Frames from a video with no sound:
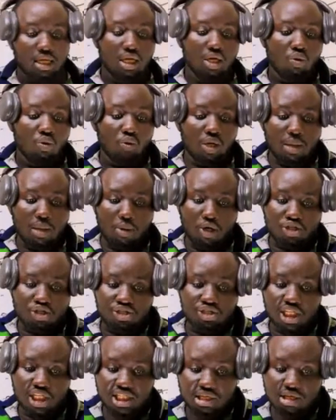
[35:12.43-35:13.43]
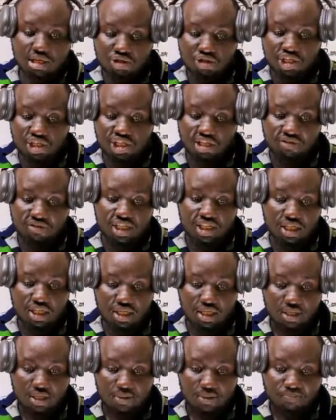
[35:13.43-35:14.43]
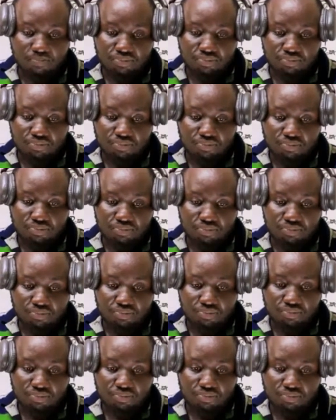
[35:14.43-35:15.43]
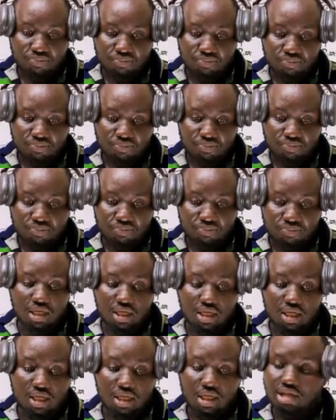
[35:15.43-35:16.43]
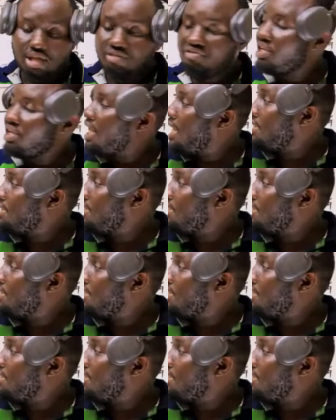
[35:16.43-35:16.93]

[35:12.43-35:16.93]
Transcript: What about discount received? Discount received. If we had